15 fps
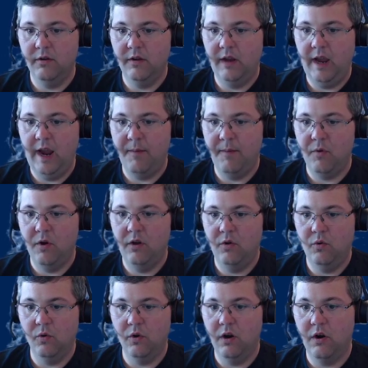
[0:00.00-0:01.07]
camera
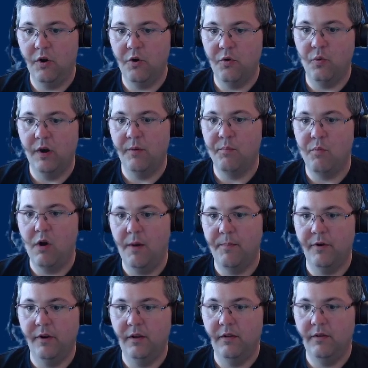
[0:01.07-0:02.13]
or hardware
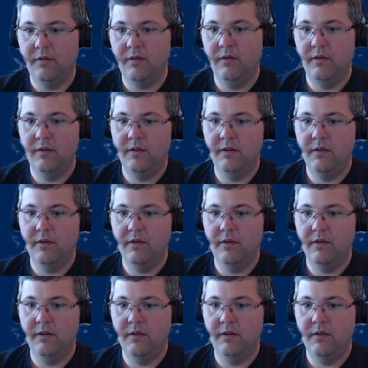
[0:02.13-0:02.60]
properties